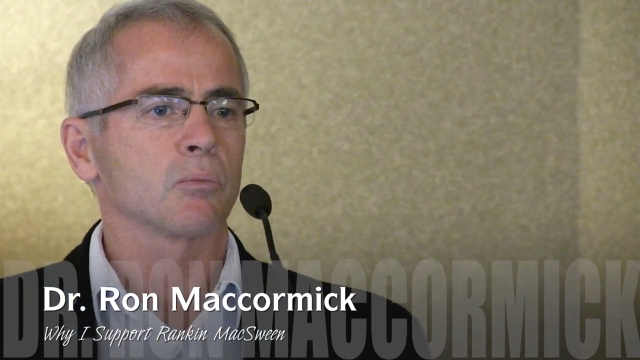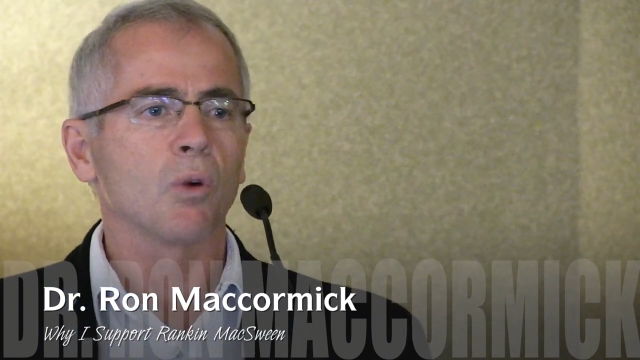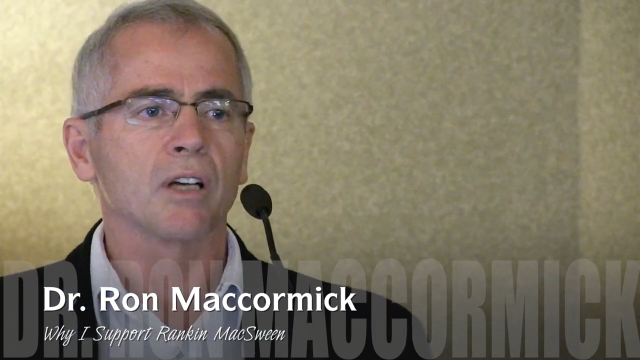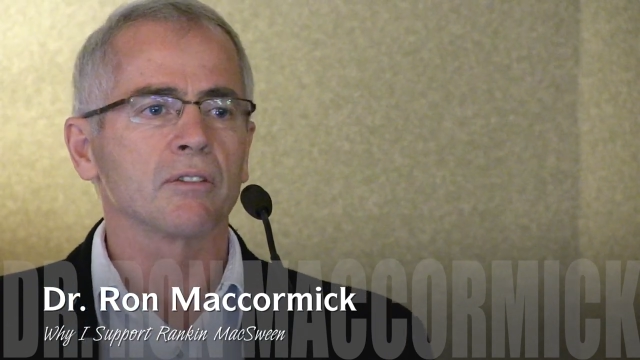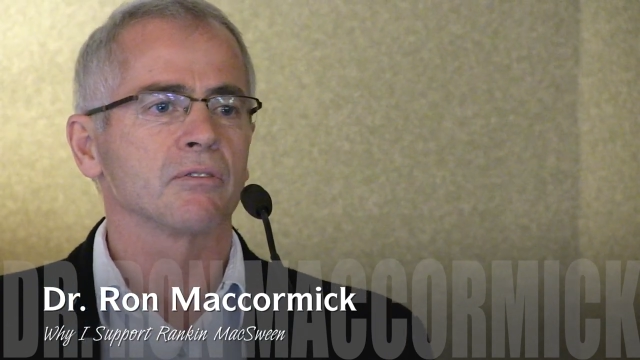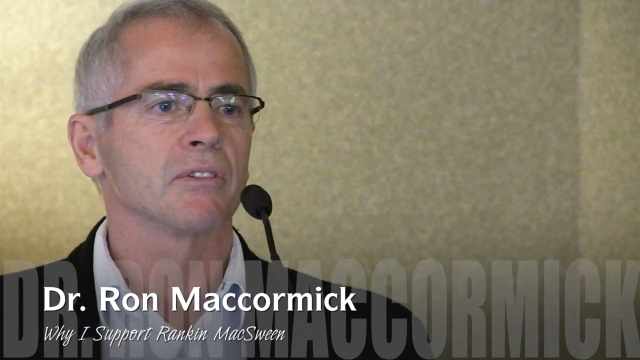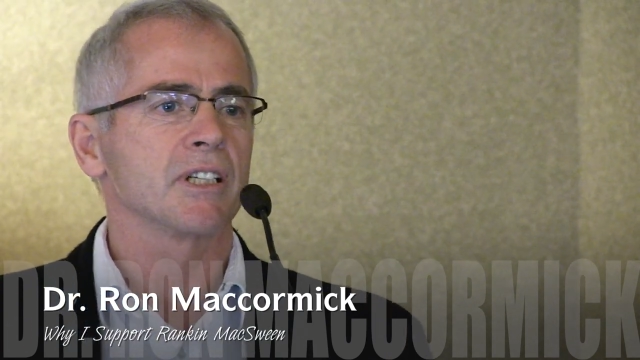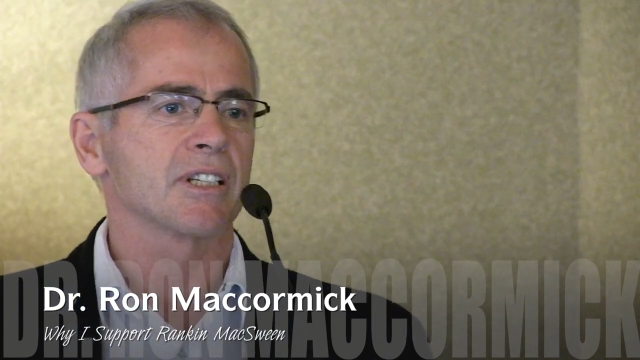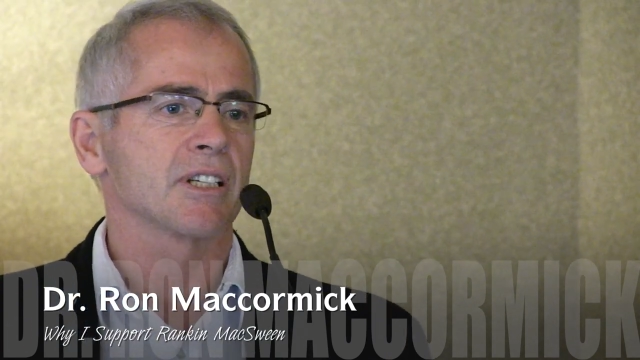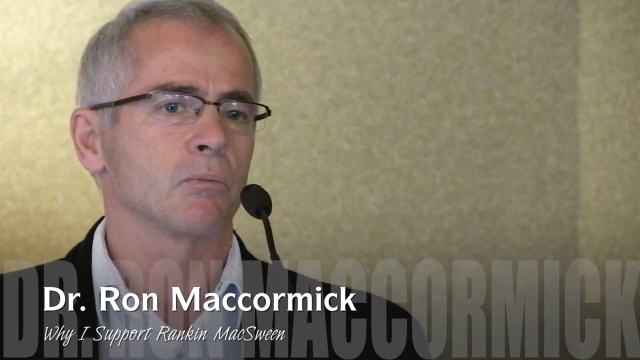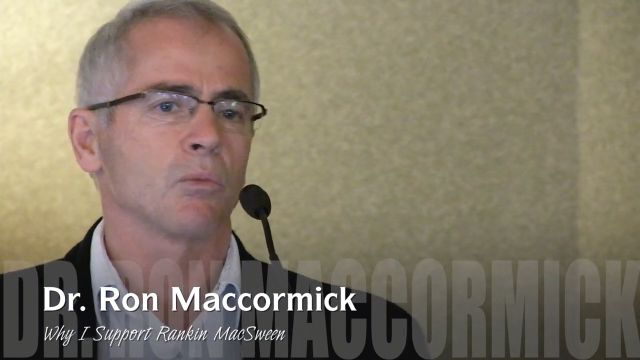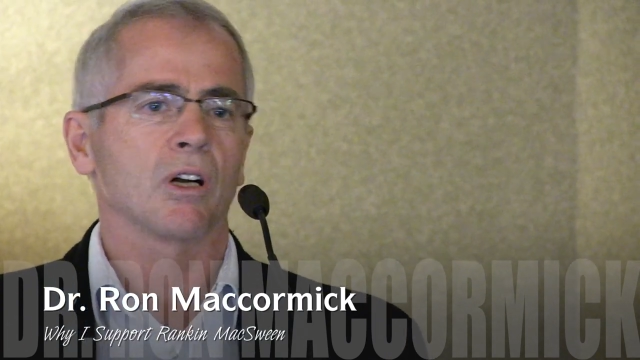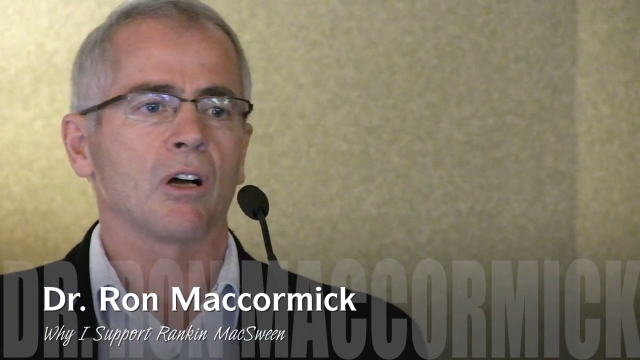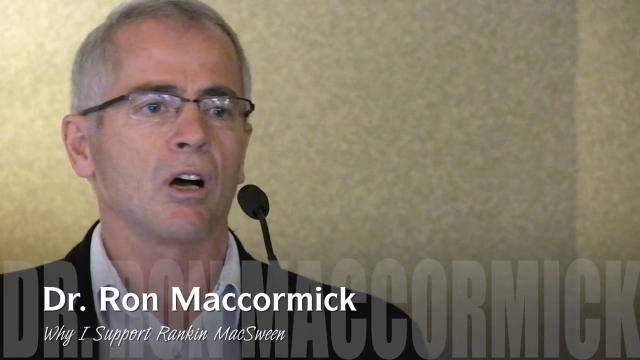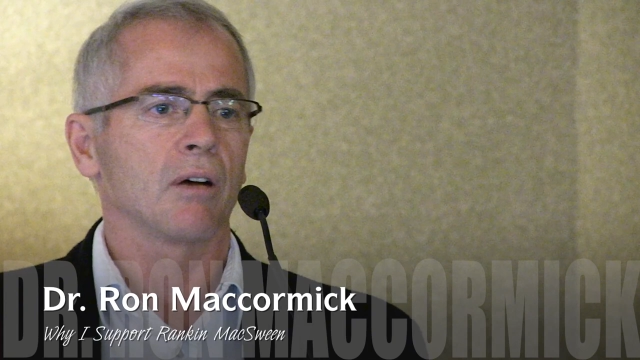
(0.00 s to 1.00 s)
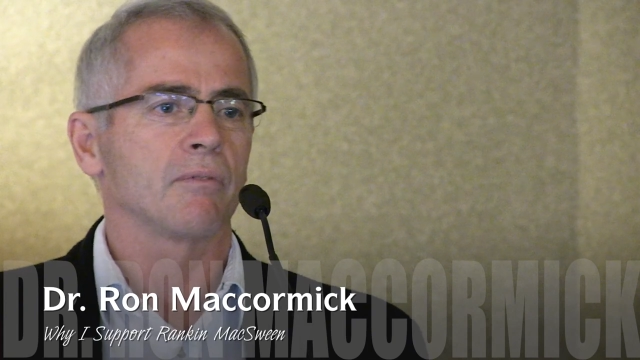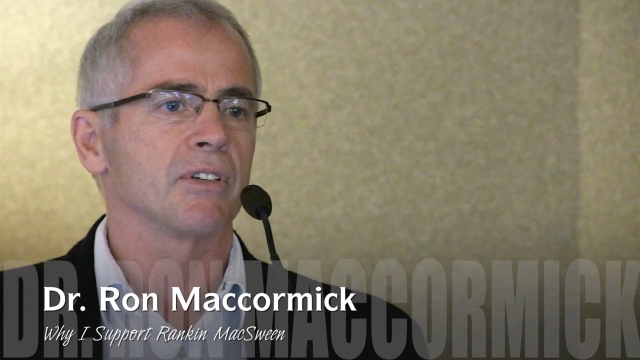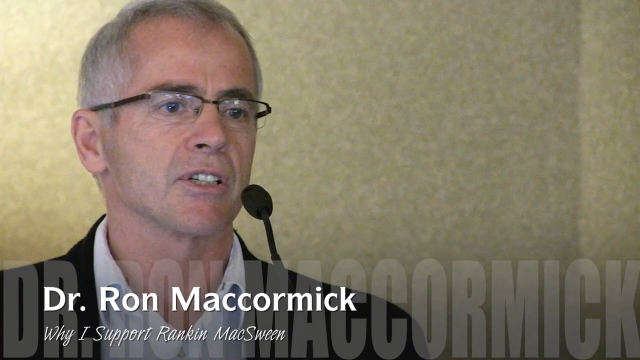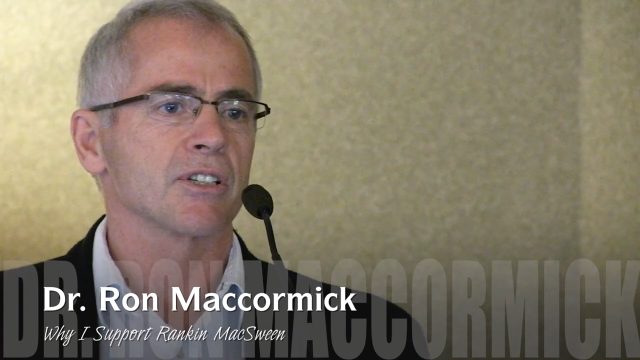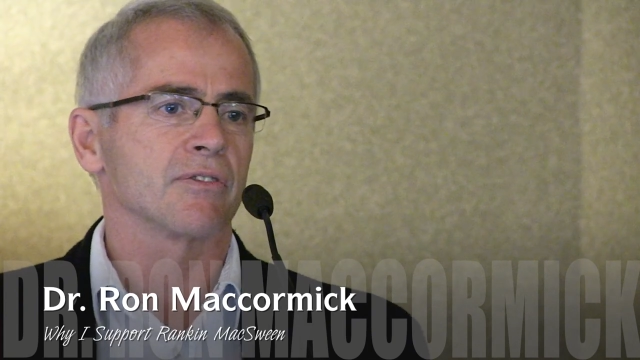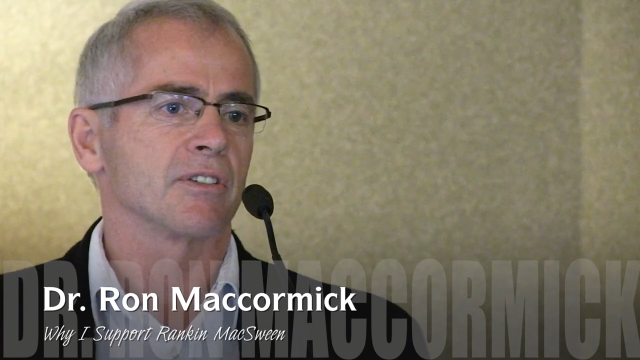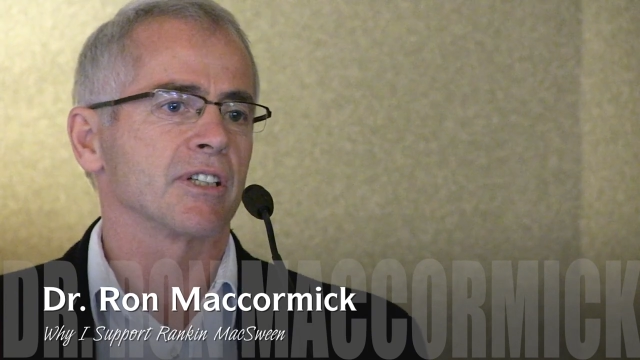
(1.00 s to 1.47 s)
One
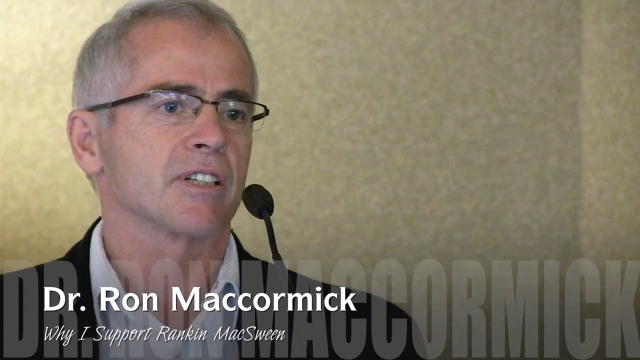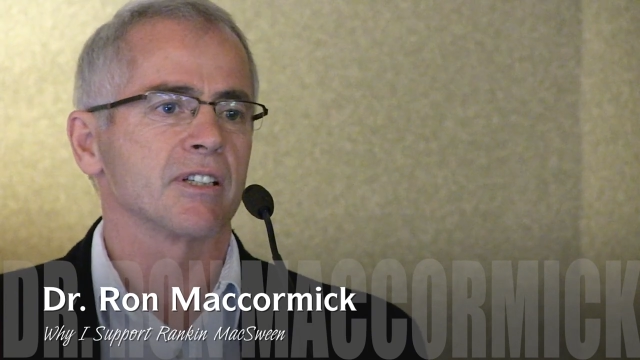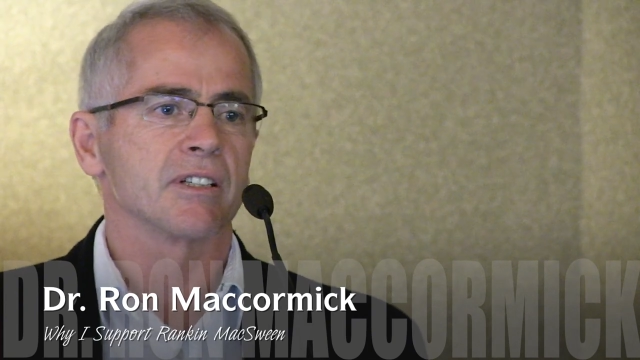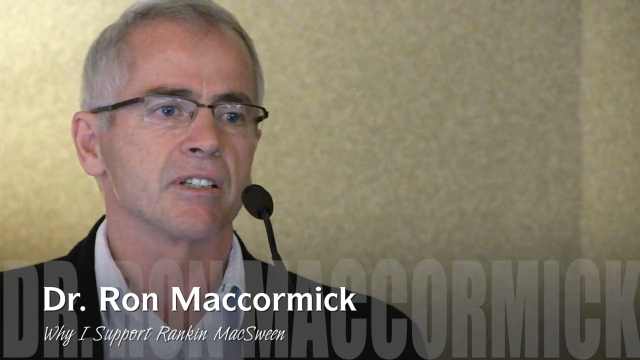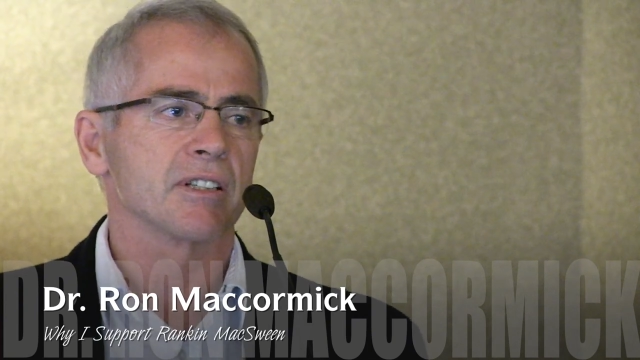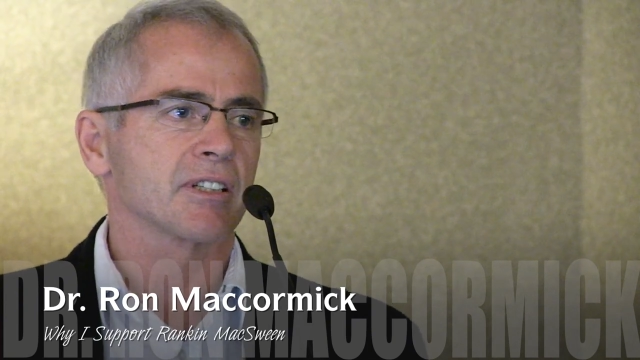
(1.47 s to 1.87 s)
obvious reason